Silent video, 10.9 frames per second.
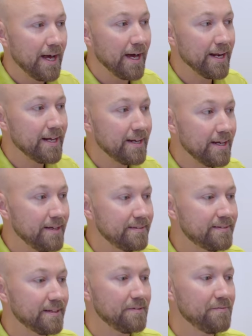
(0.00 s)
And it
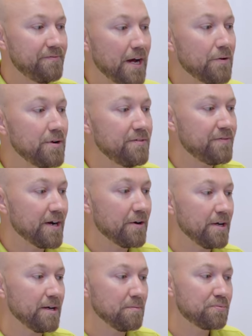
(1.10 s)
is very,
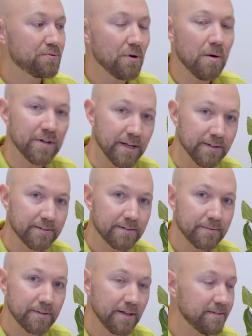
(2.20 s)
very prominent.
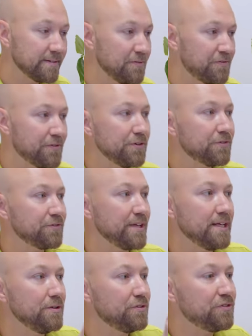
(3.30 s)
It's the first
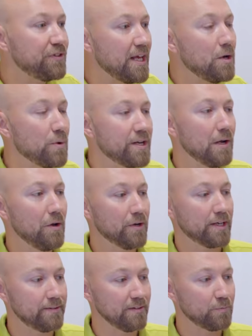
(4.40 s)
thing you see when you
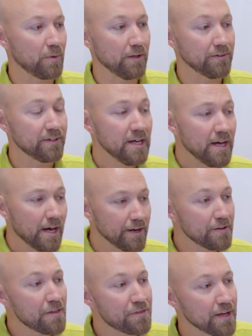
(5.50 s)
look at this plant.
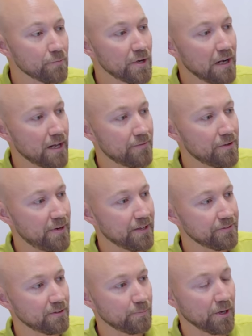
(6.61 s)
Another thing we love
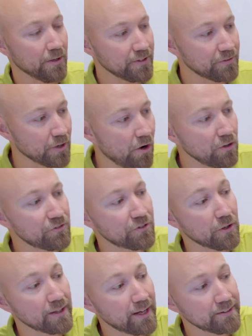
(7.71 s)
about this plant is
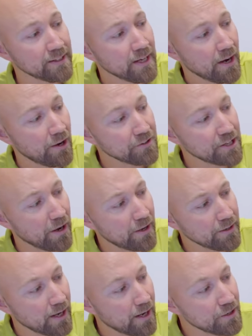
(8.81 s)
also that on the
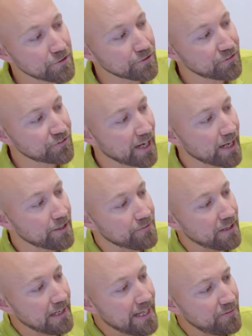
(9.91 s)
underside of
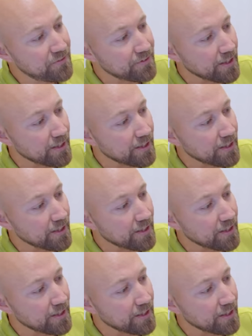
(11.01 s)
the leaves